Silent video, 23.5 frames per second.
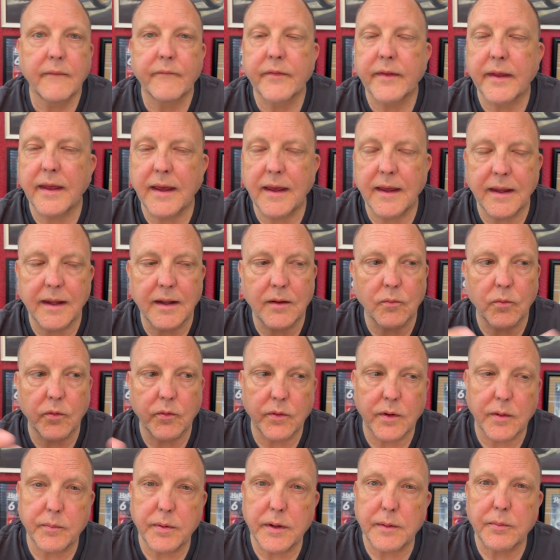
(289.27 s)
and when we
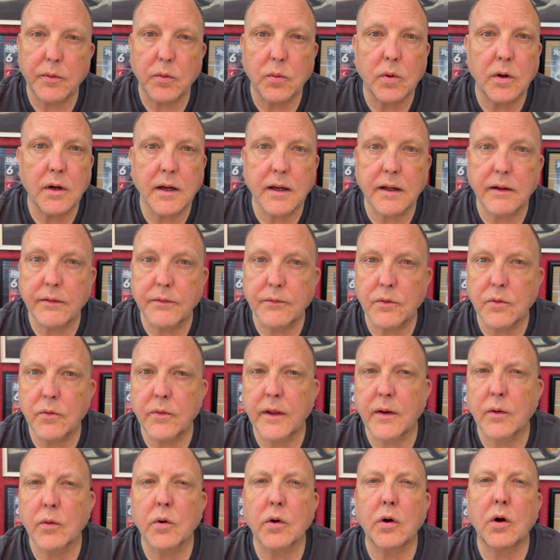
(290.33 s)
had people walking through,
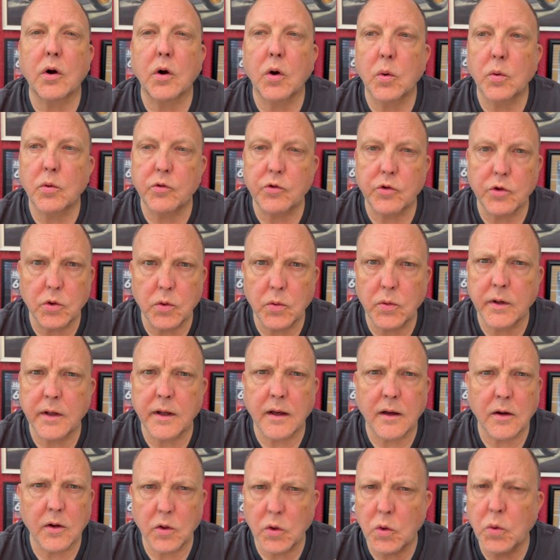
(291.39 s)
they were always
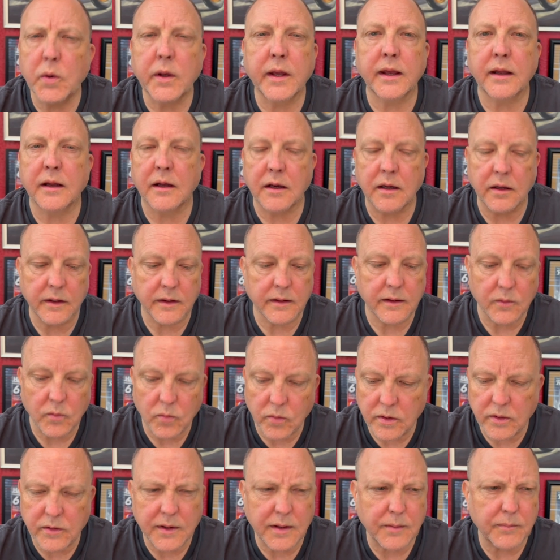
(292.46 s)
oohing and eyeing, like,
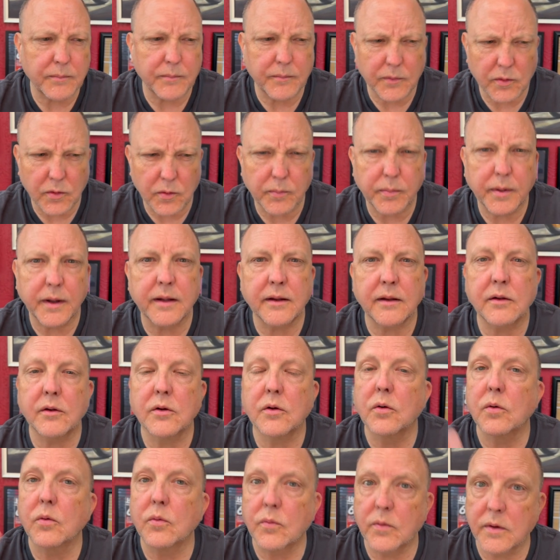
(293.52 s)
what does that little button
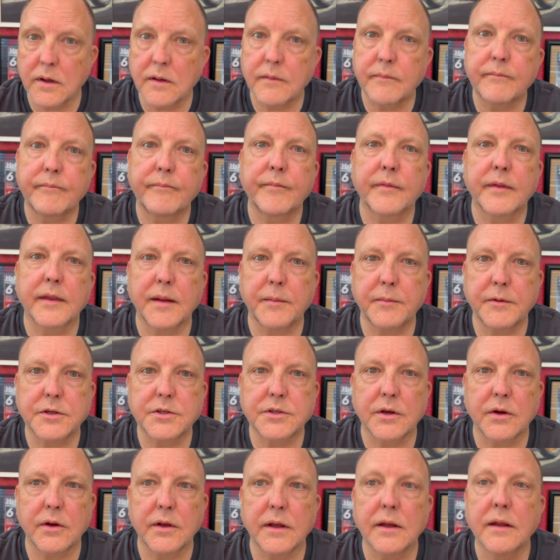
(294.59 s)
do? Well, Let me
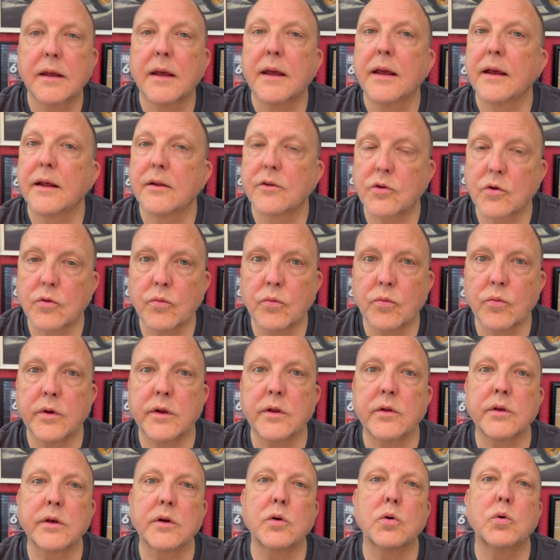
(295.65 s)
show you. It's a
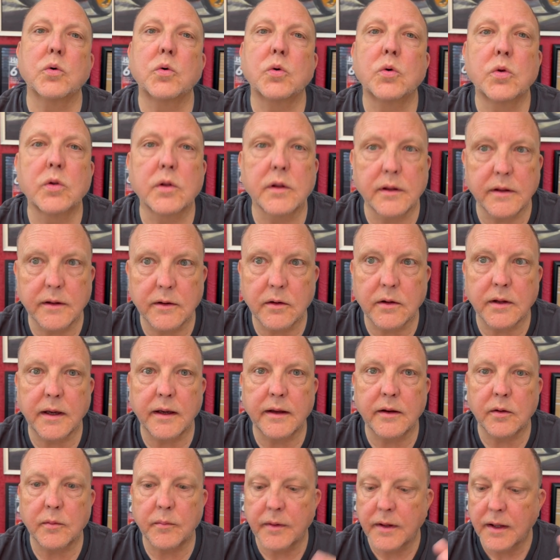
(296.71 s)
really cool little
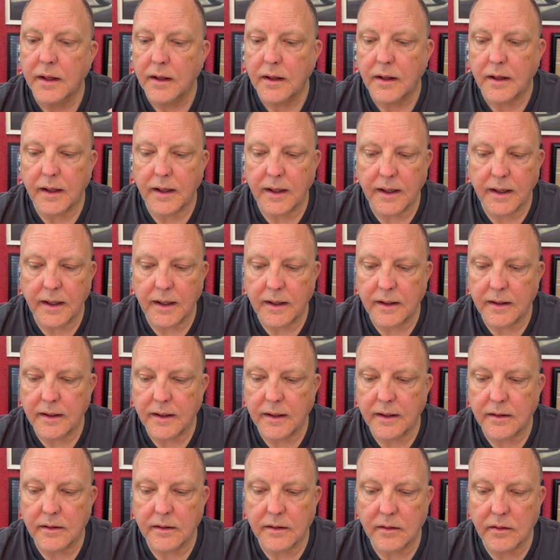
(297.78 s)
item, and
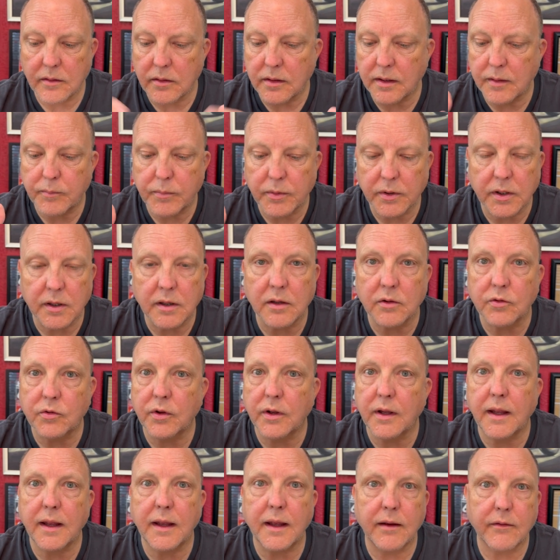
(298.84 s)
it belongs
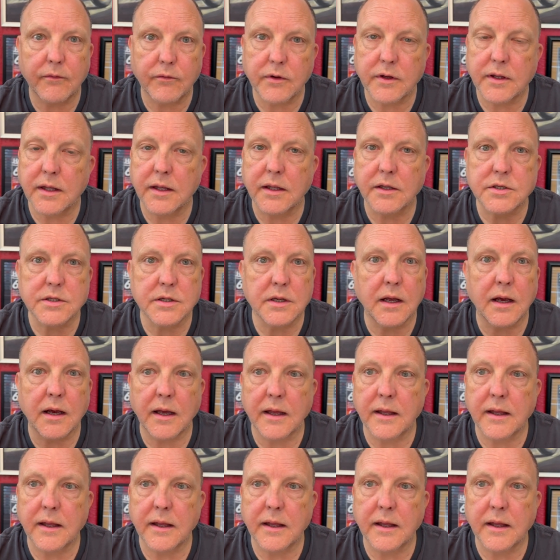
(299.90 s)
in every kitchen, high